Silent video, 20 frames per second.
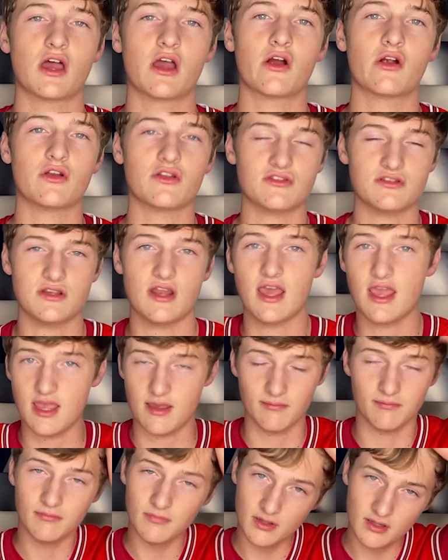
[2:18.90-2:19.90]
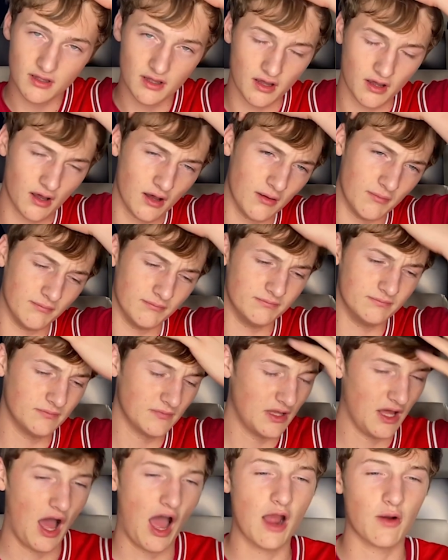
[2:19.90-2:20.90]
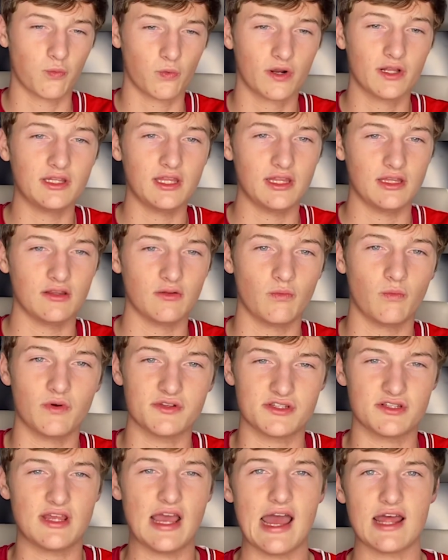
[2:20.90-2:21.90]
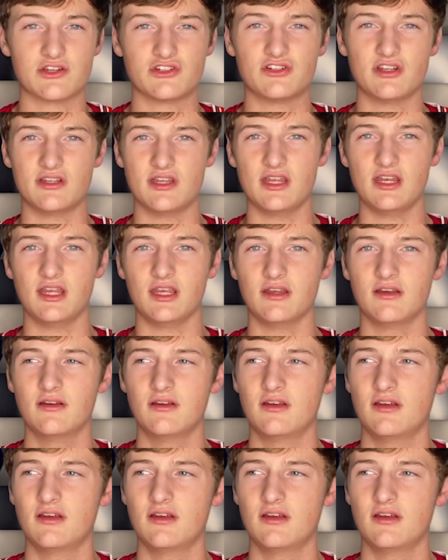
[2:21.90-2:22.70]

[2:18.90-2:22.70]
I heard his name, I really was attached to Deni.